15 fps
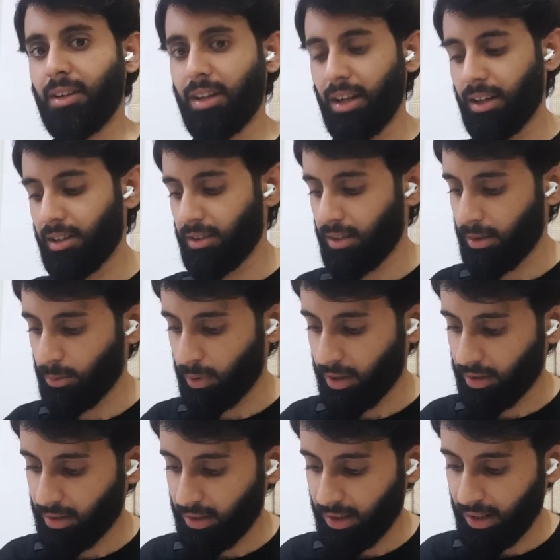greater than 1.
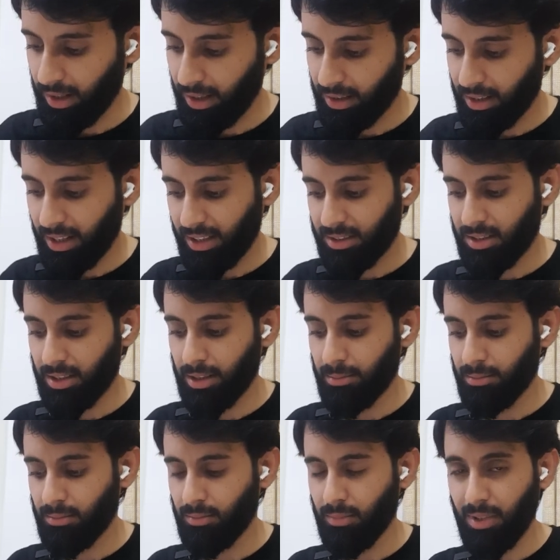And the next term
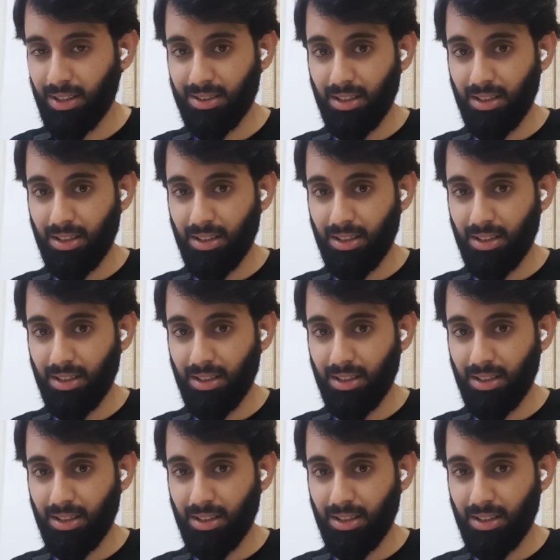is